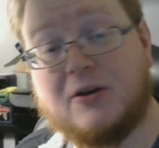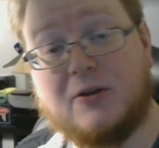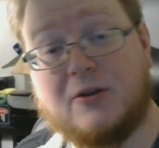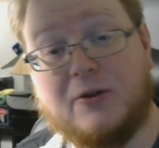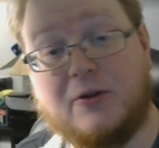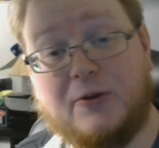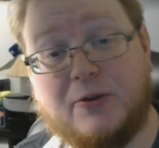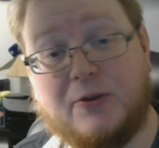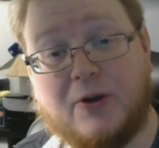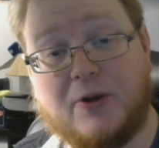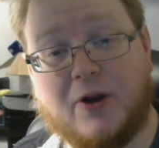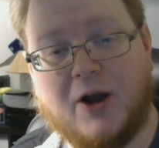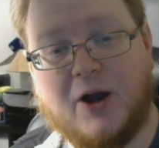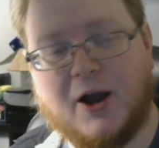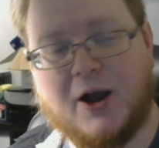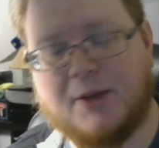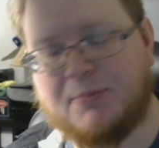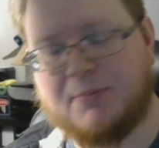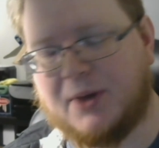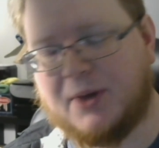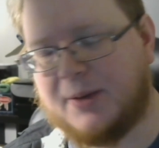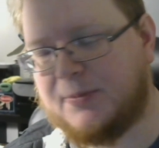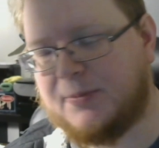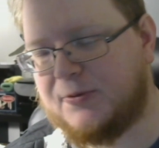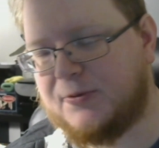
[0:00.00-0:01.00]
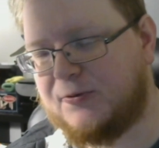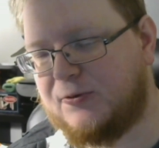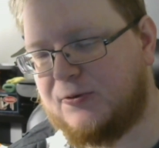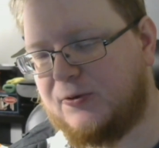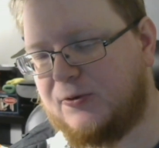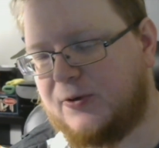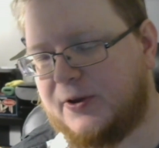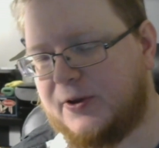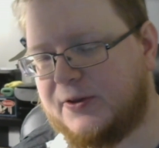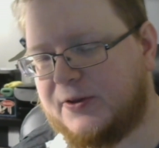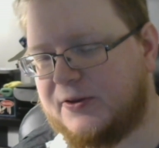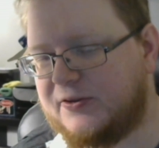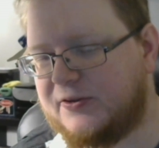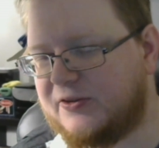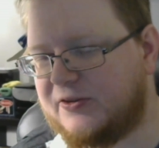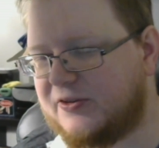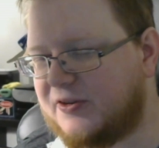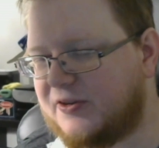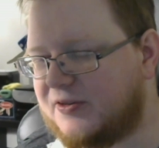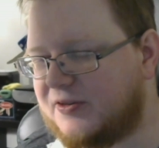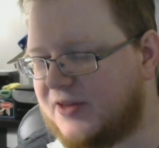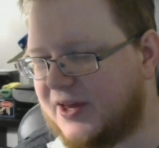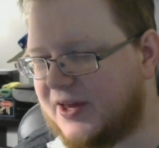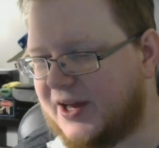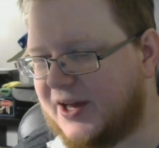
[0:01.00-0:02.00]
Hello there, I'm Bob the Fool, and this is a
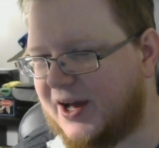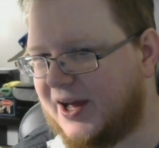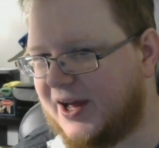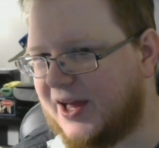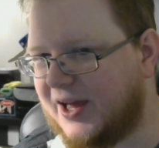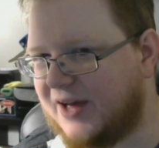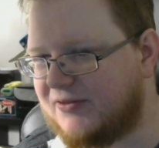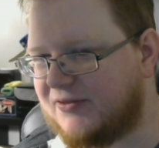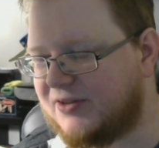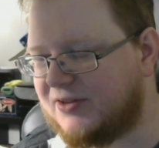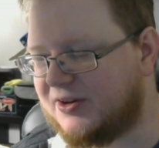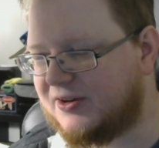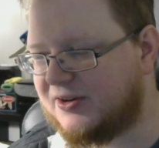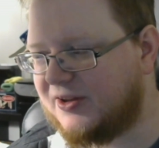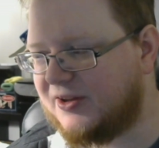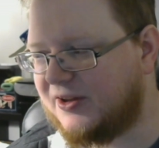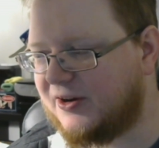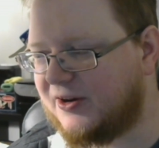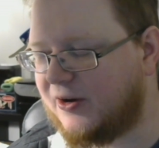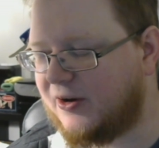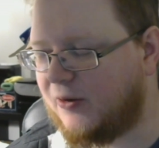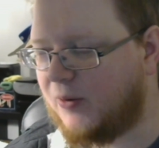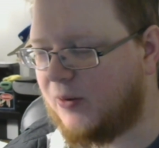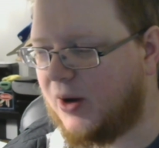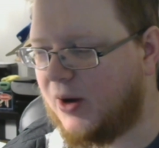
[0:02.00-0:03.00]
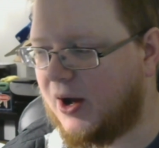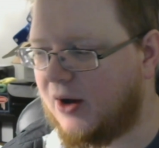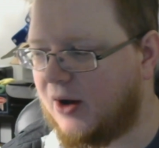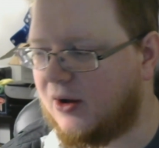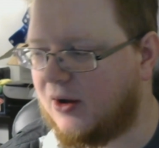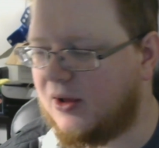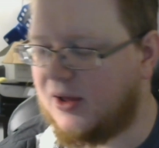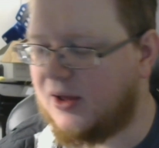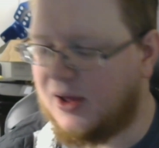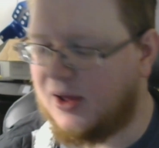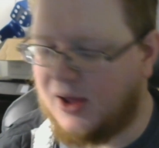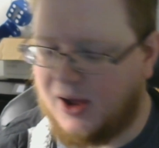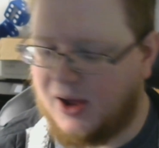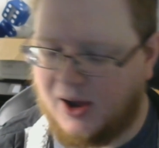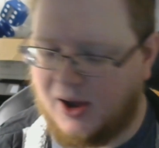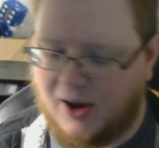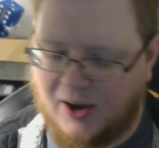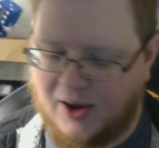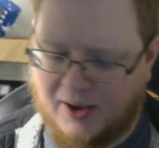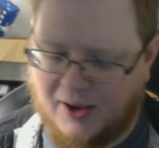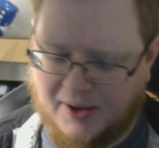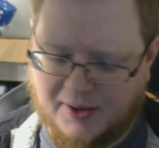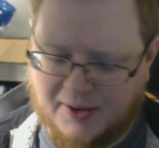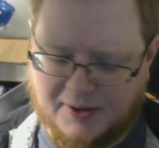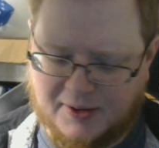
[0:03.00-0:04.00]
thing I haven't done in a while.
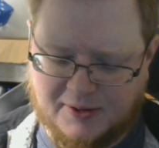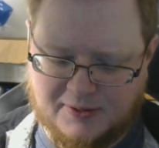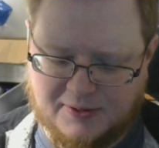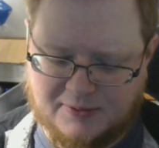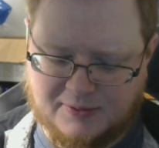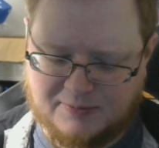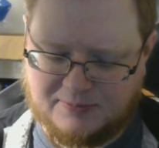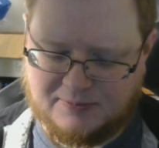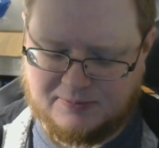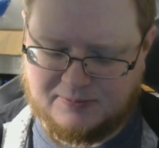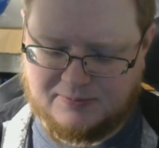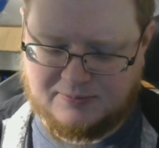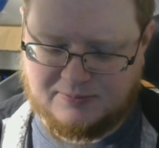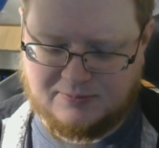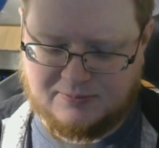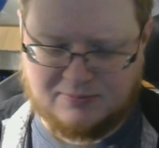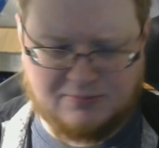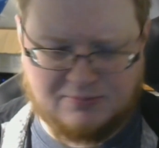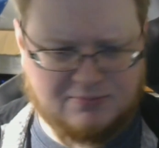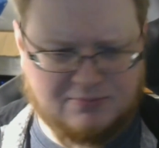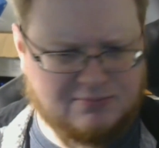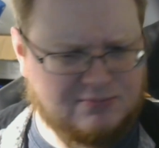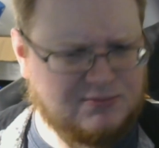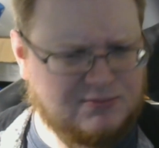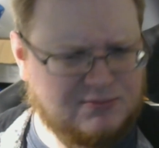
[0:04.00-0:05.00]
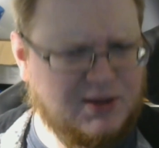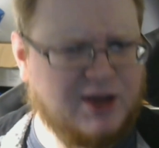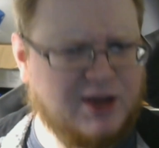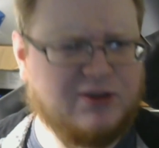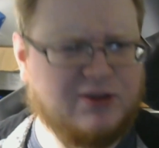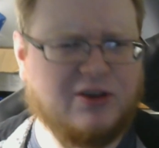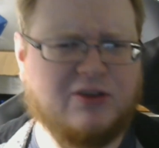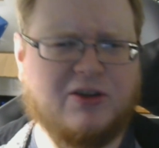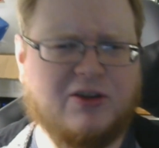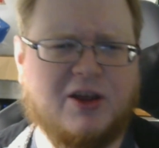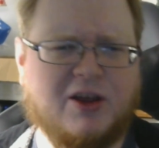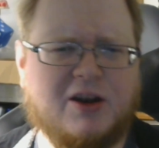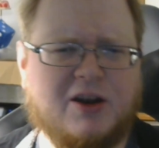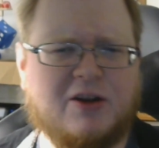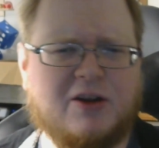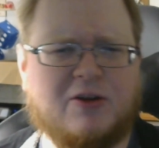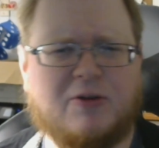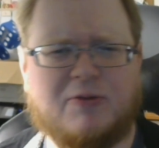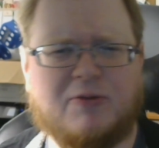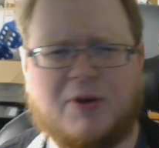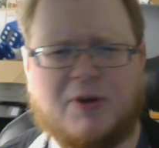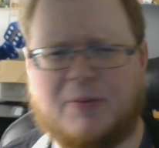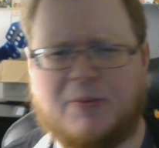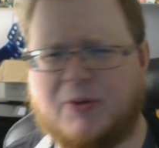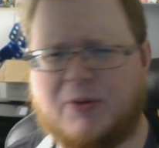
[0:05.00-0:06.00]
As I said in
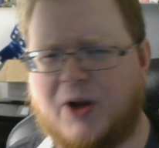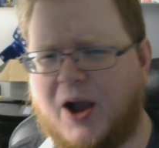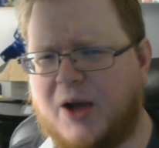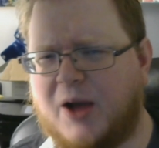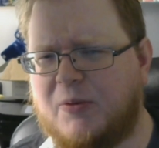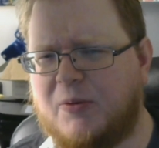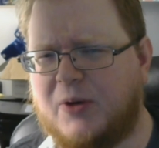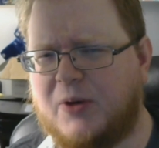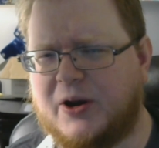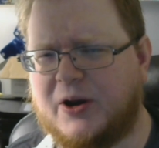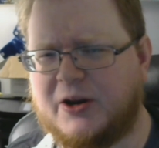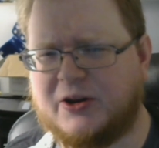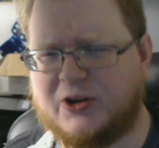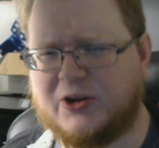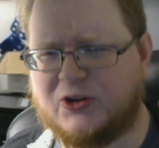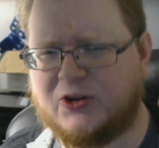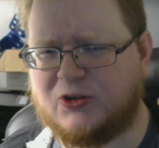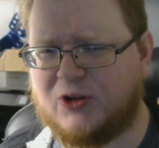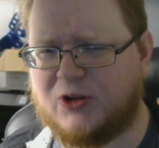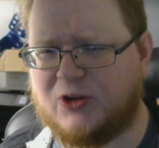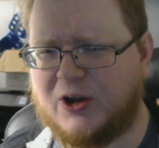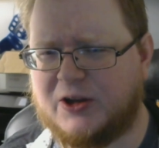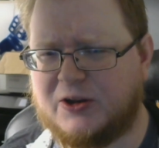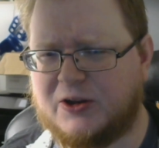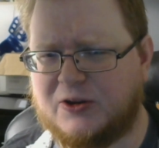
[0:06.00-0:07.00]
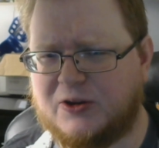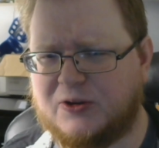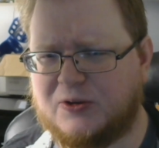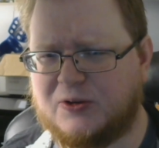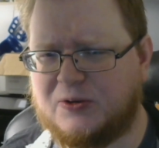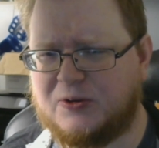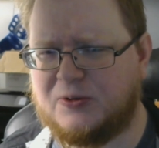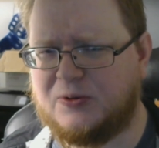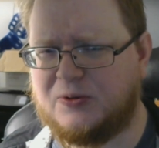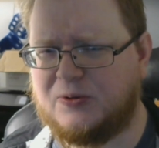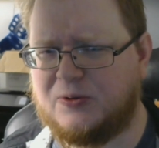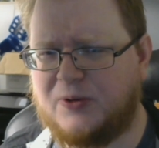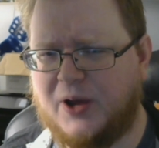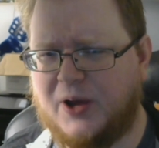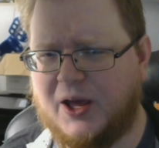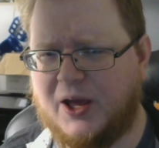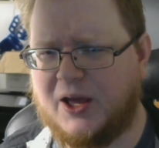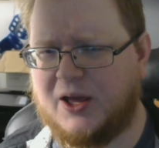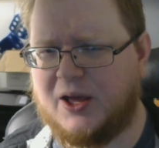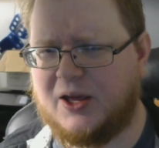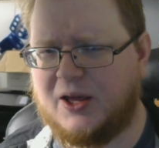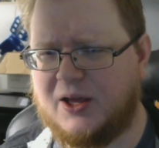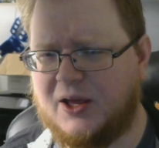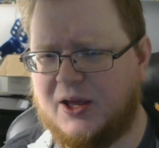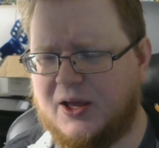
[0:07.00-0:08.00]
November, I wanted to try to do
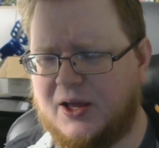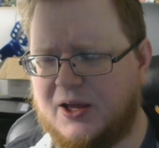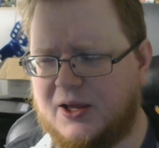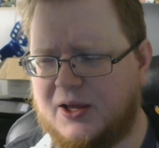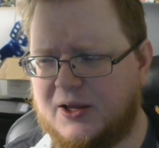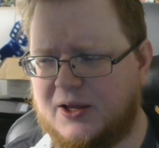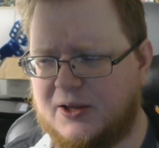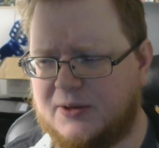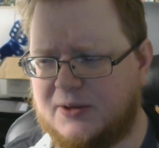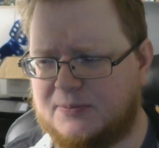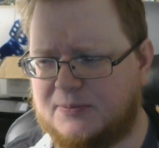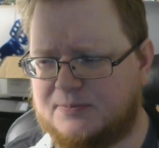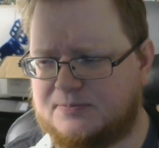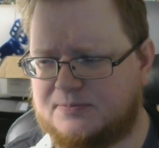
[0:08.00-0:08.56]
a